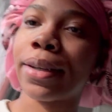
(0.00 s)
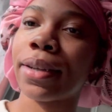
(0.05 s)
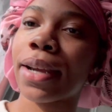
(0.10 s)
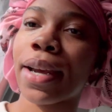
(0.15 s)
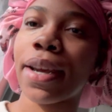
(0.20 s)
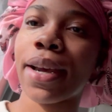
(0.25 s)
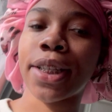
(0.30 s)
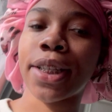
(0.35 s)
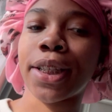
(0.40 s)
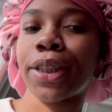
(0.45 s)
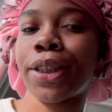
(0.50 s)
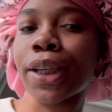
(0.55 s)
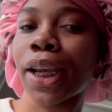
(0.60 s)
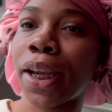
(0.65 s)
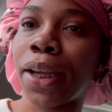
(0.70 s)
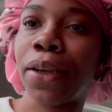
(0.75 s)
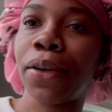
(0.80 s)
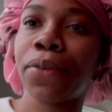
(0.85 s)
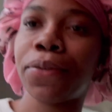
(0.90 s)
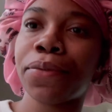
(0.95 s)
I to
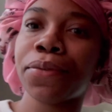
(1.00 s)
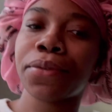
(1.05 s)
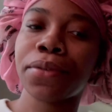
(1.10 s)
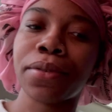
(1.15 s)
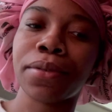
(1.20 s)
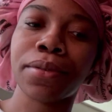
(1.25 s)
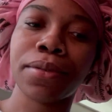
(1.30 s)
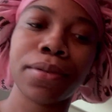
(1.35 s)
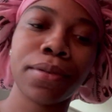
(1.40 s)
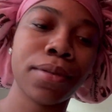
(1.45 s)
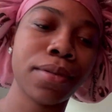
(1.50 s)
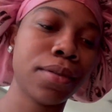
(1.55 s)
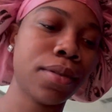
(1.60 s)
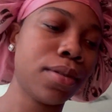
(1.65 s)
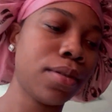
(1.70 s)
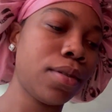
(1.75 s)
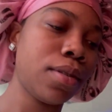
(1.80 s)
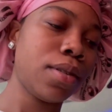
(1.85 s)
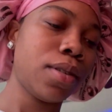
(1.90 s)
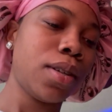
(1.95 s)
shave.
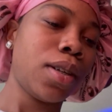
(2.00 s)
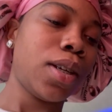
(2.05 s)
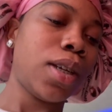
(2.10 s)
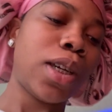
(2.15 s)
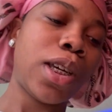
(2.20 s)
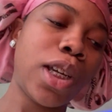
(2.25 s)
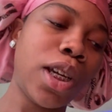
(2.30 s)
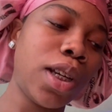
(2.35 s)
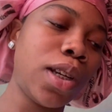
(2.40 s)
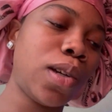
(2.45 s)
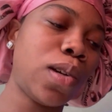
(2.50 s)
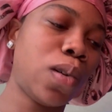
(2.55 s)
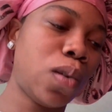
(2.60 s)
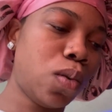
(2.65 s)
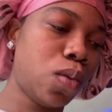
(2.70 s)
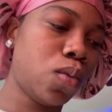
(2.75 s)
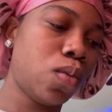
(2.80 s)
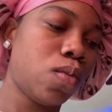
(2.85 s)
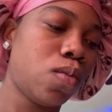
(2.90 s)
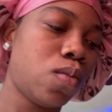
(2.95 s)
I'm
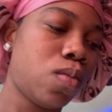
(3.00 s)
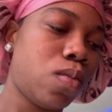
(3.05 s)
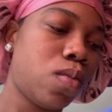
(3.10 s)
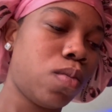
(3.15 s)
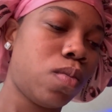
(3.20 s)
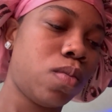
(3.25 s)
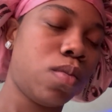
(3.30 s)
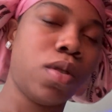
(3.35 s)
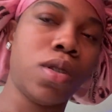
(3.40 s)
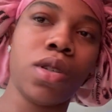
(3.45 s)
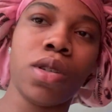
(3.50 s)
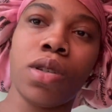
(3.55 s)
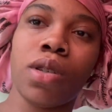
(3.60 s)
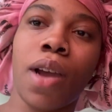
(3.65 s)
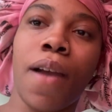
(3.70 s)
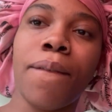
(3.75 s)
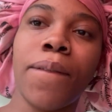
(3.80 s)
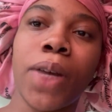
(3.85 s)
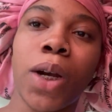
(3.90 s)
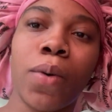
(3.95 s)

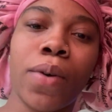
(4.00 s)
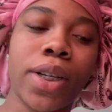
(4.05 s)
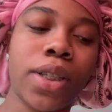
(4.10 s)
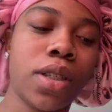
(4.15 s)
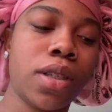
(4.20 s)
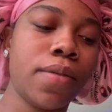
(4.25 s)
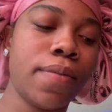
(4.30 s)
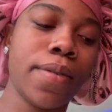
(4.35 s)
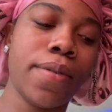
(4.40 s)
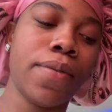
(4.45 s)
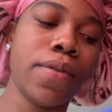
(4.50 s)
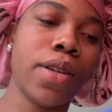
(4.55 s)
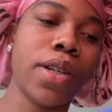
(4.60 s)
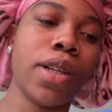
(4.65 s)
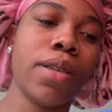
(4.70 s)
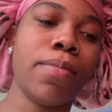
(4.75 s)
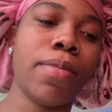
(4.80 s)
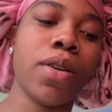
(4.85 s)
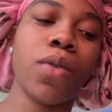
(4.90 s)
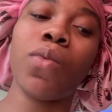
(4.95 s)
finna watch TV for a
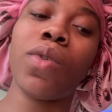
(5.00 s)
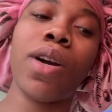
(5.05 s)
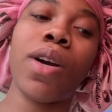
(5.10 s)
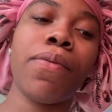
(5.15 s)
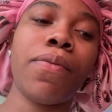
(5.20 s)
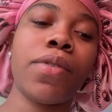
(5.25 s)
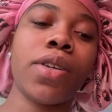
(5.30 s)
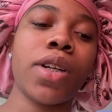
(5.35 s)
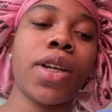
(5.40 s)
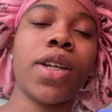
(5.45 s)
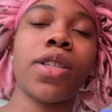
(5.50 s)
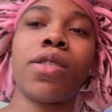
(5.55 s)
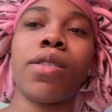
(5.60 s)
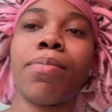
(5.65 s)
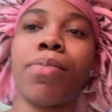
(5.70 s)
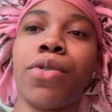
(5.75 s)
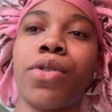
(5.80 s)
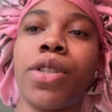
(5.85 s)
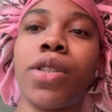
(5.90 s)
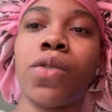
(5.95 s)
little bit. Well, I'm finna catch
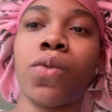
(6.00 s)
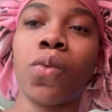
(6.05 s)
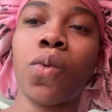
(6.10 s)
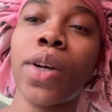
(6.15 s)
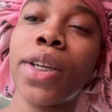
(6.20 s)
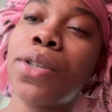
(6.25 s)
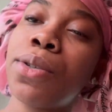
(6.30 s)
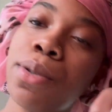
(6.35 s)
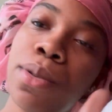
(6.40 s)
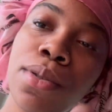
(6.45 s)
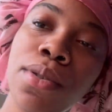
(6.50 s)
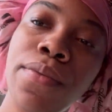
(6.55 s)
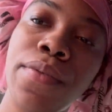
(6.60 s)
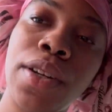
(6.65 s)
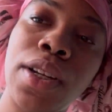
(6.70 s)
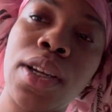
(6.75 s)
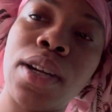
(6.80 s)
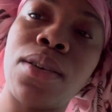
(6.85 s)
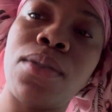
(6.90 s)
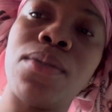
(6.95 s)
up on this one YouTube
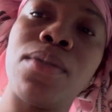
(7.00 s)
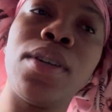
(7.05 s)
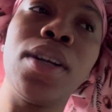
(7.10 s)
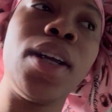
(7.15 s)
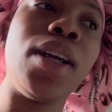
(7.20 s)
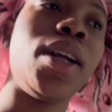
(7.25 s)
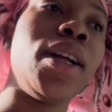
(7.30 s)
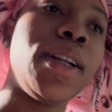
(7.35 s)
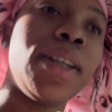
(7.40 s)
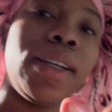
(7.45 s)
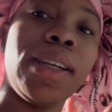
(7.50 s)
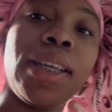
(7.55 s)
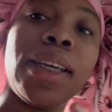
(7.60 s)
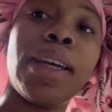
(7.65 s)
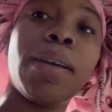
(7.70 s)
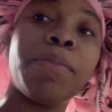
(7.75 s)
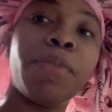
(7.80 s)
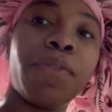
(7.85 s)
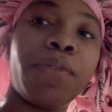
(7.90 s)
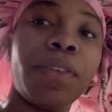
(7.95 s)
video.
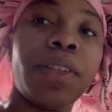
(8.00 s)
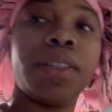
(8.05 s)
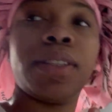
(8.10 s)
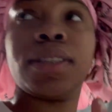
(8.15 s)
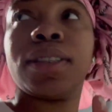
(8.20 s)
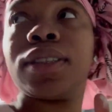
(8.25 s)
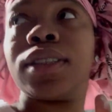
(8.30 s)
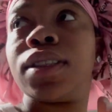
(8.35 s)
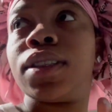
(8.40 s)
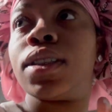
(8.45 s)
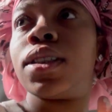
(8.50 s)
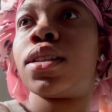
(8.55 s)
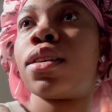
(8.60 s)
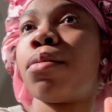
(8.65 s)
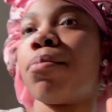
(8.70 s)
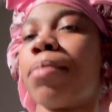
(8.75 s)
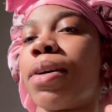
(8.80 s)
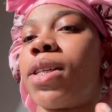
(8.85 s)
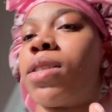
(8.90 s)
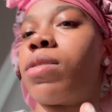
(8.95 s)
Then I'm finna finish
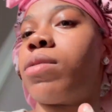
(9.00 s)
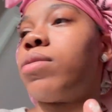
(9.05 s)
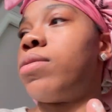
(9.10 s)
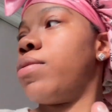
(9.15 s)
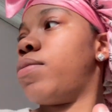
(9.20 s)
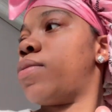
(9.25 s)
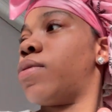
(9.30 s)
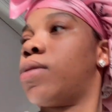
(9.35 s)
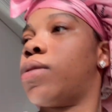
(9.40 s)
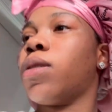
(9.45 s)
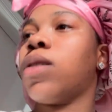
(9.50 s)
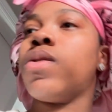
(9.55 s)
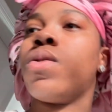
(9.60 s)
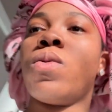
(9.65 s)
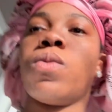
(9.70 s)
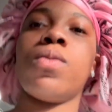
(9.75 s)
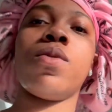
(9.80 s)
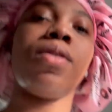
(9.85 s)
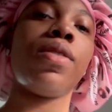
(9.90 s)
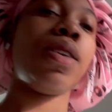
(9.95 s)
my stuff. So
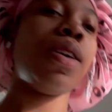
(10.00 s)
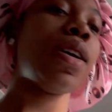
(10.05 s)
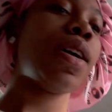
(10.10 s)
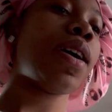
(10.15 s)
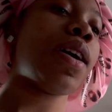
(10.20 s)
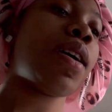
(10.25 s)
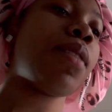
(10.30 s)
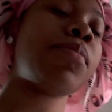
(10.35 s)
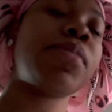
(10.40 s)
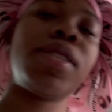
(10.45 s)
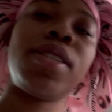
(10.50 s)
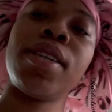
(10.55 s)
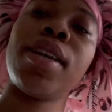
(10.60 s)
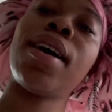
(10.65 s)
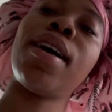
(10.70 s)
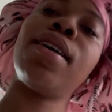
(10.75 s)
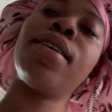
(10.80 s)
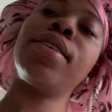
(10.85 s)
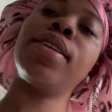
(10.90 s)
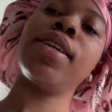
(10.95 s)
I'm gonna see
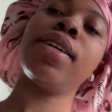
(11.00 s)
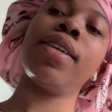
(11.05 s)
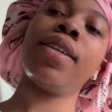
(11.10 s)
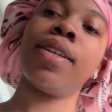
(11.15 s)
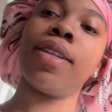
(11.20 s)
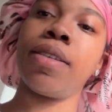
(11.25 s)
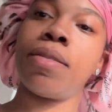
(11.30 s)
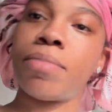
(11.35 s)
y'all then.